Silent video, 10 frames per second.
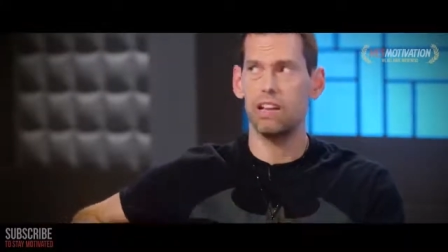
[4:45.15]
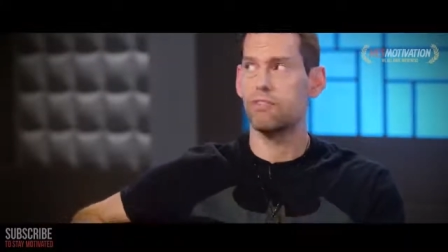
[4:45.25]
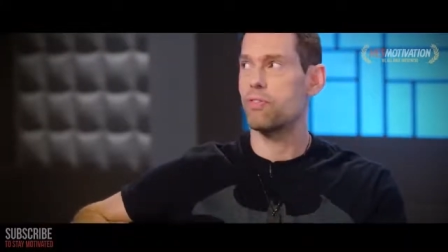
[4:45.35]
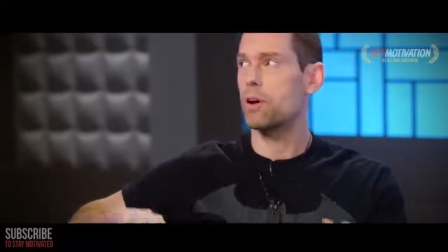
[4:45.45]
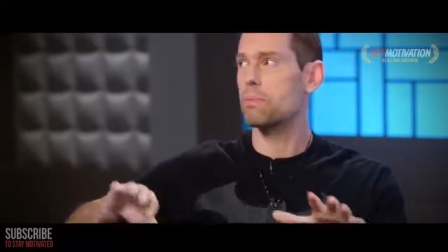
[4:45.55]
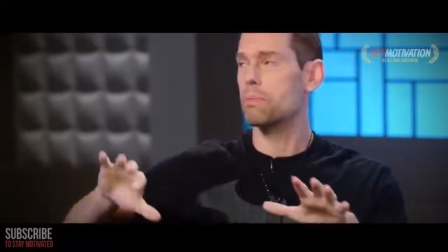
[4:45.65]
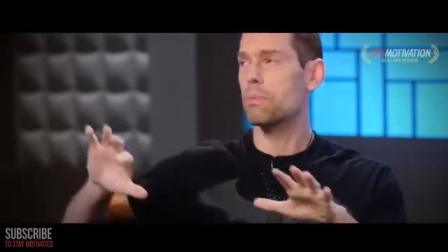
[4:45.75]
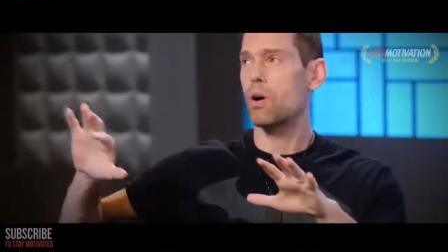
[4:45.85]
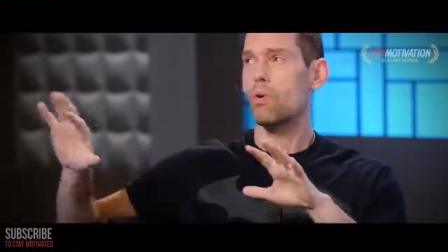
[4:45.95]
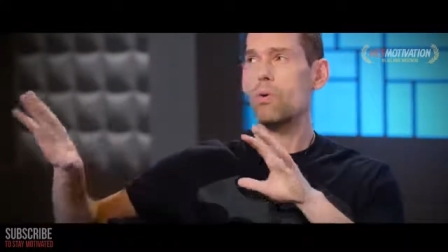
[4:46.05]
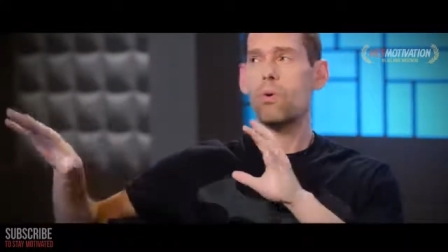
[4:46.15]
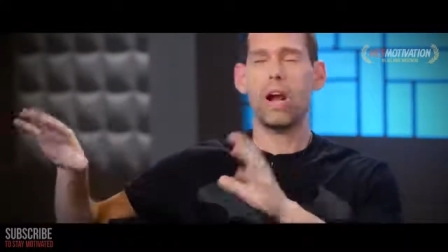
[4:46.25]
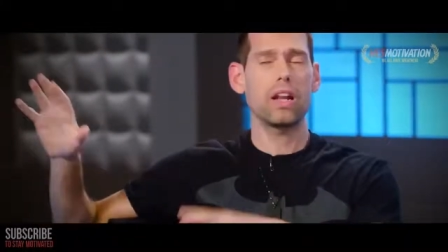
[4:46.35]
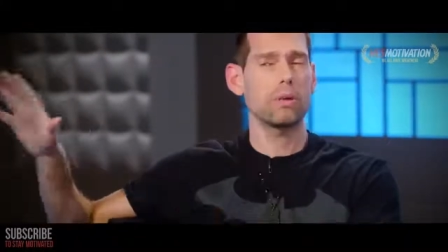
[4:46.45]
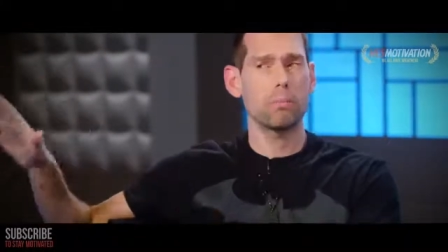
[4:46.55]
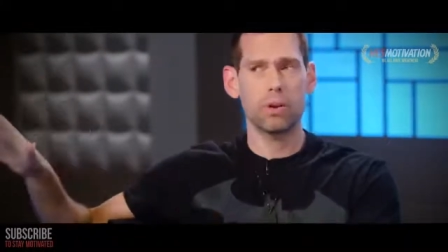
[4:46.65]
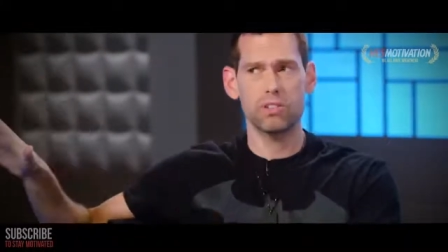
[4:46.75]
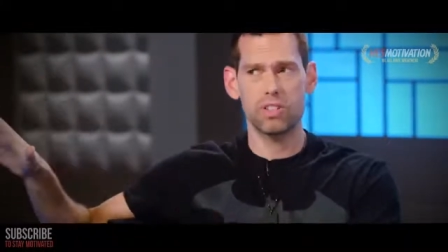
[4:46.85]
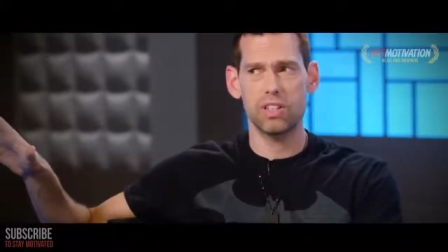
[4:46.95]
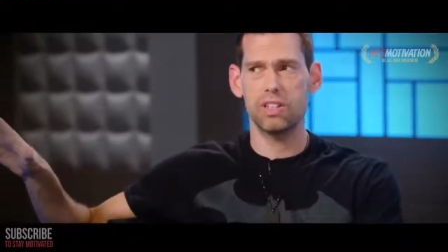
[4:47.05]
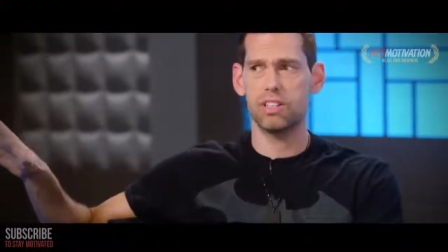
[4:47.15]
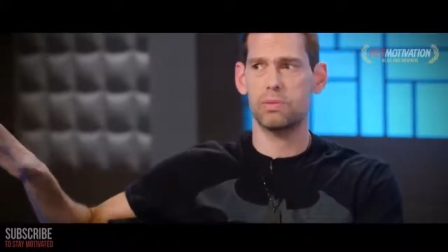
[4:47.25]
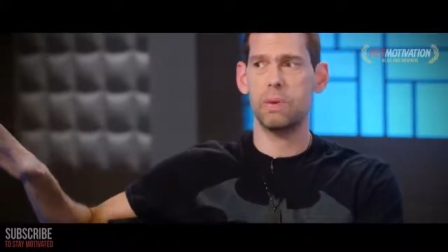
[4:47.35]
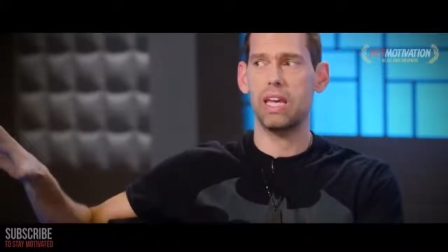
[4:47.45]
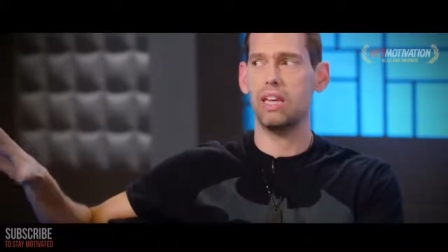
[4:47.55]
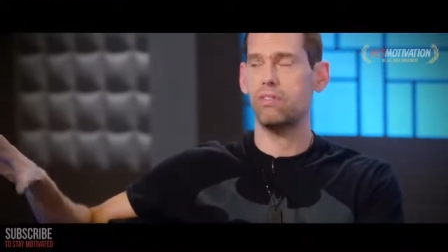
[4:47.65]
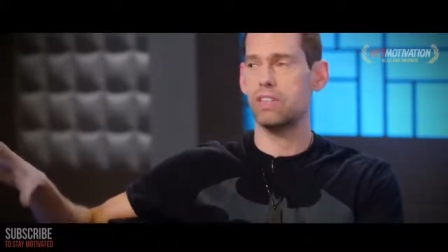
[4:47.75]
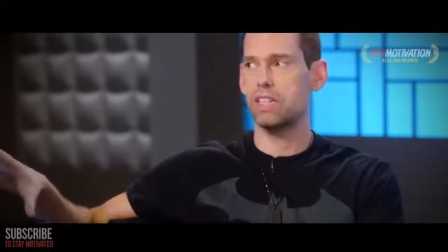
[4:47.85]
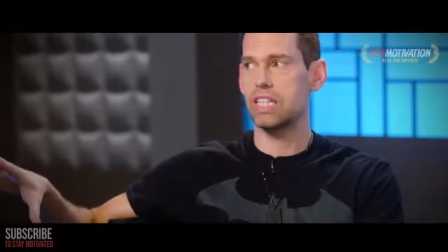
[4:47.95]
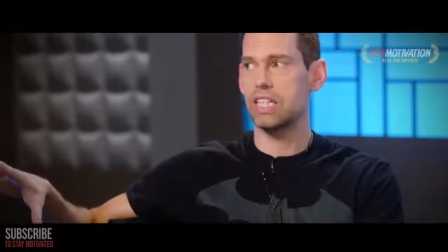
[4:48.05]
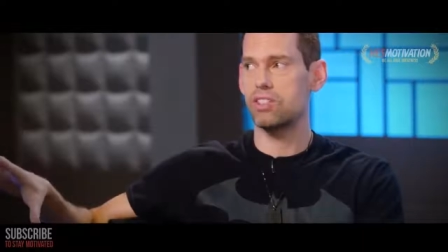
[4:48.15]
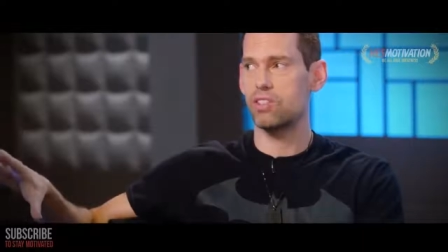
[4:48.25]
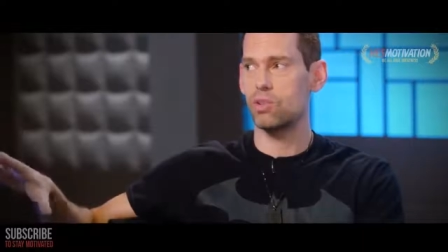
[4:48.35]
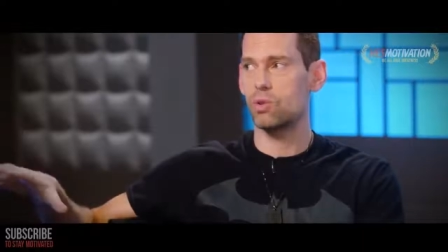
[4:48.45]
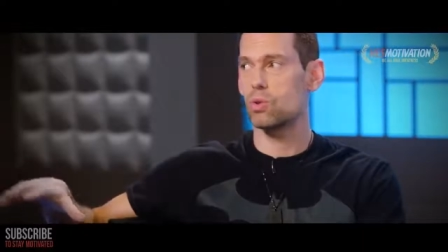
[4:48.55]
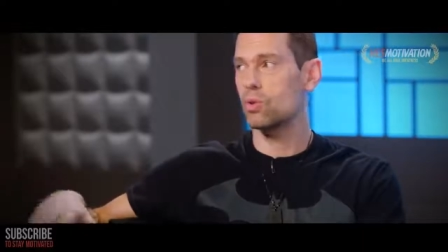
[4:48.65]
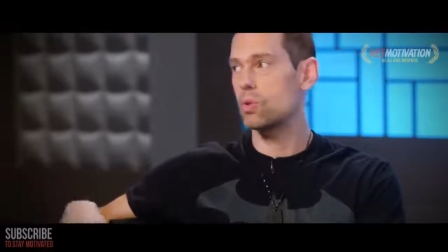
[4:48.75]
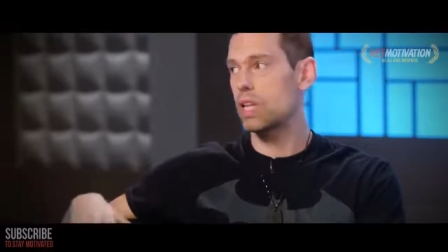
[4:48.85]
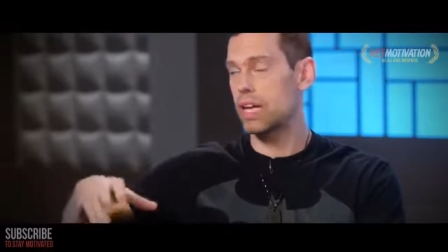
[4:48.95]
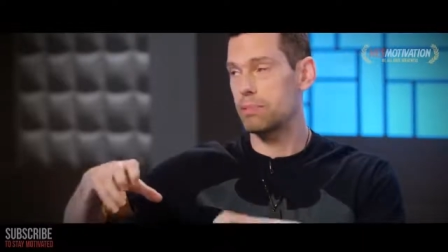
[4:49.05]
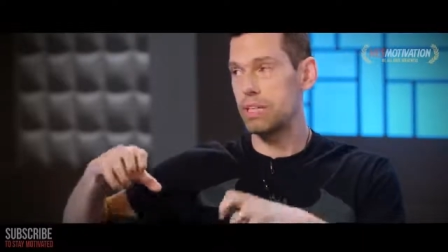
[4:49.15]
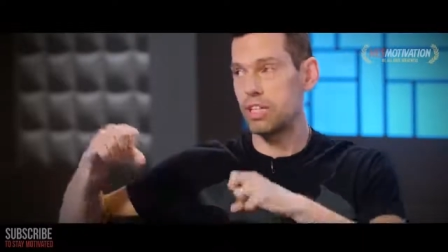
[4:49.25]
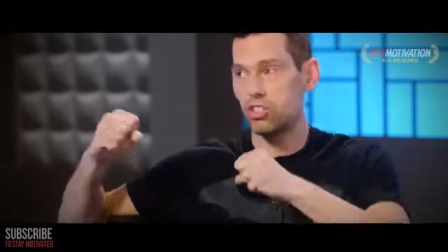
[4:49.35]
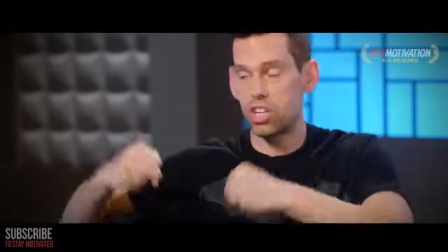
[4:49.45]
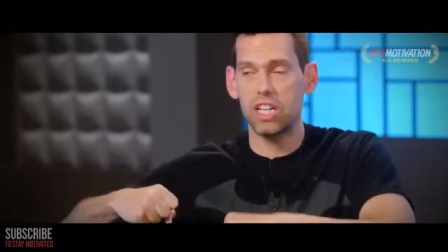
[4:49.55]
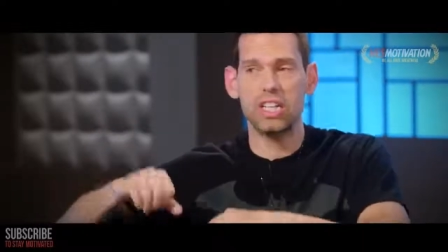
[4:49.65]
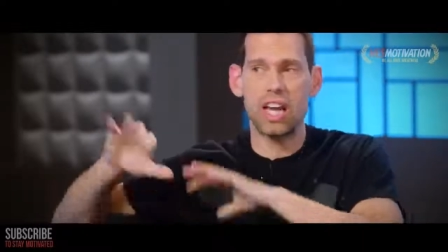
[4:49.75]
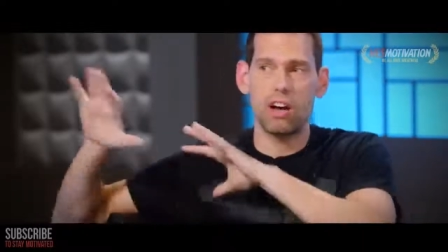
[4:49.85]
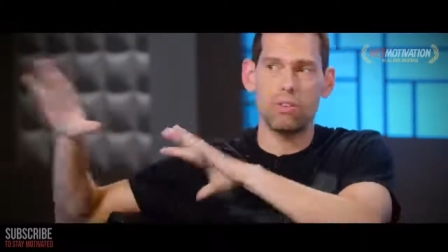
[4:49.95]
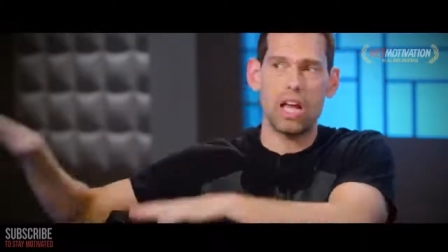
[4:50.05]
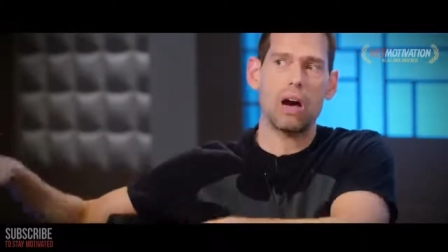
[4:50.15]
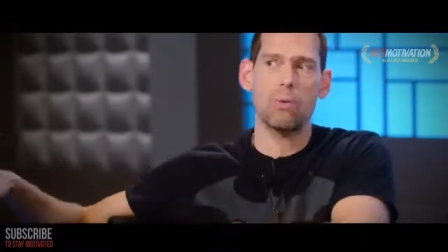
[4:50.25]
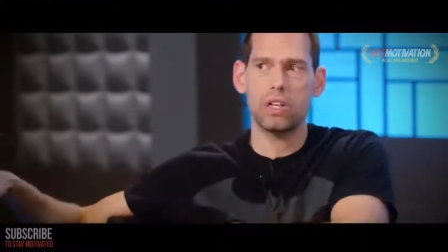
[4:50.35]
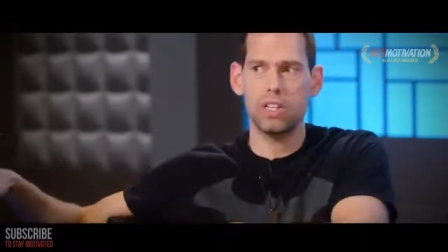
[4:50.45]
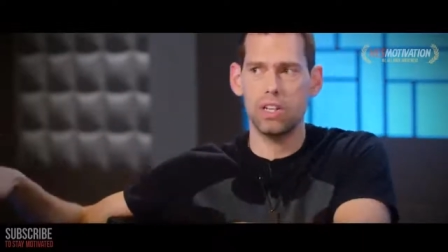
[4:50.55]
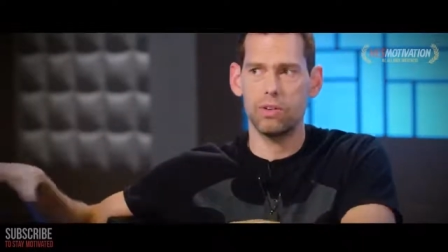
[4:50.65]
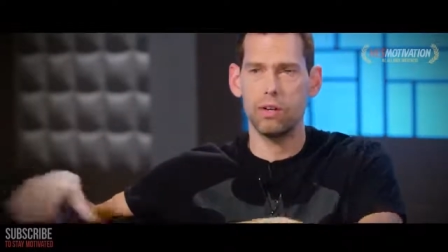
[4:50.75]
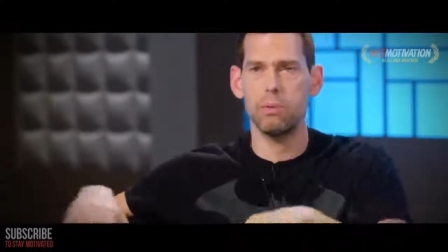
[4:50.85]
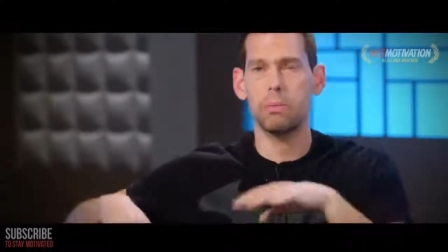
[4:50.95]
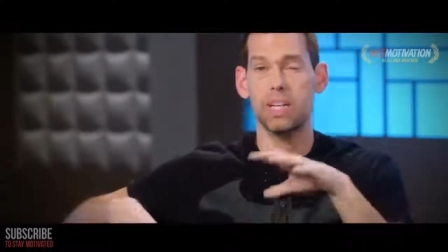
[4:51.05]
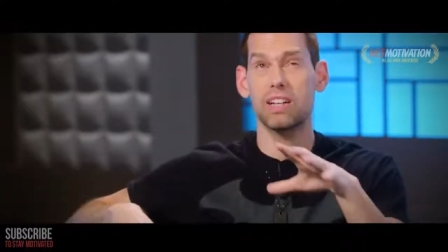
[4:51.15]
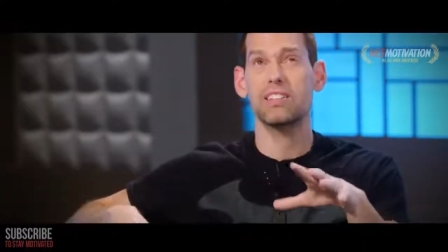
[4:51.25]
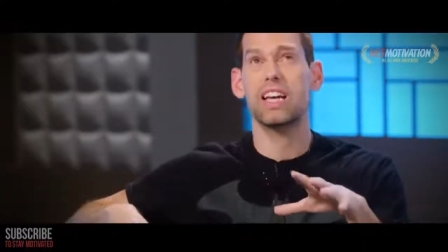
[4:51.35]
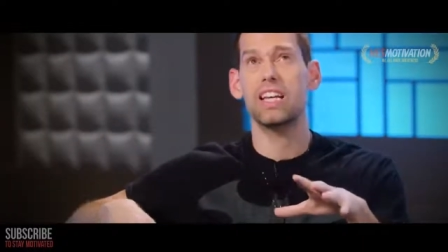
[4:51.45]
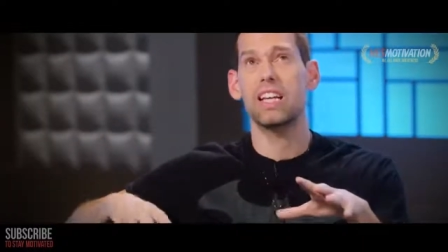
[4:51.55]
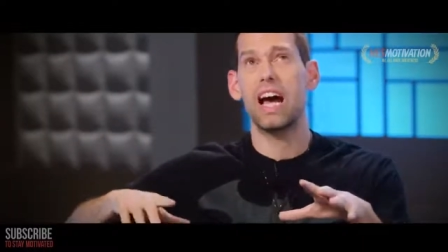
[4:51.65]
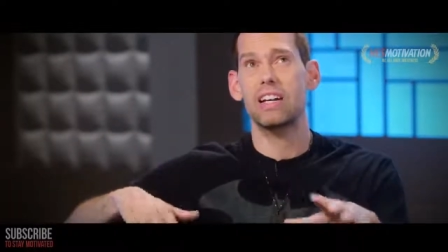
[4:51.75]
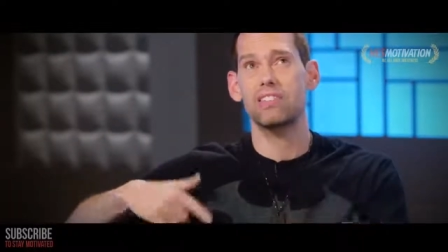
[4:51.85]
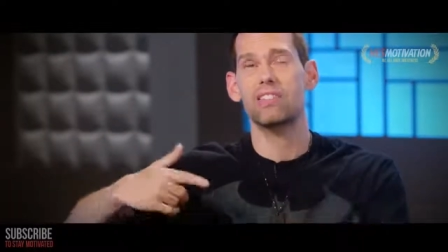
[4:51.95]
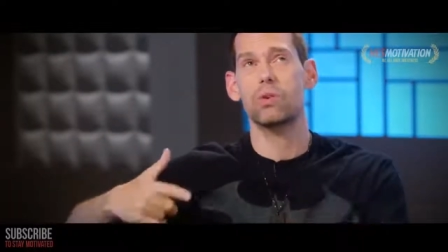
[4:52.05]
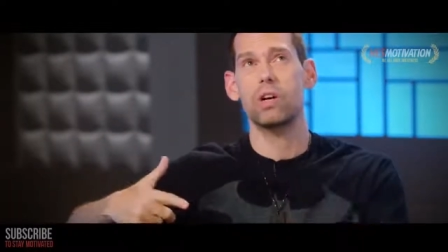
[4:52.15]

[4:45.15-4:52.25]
and from a random person, this may even lead to like me shutting down, not wanting to hear it, but because I can ask the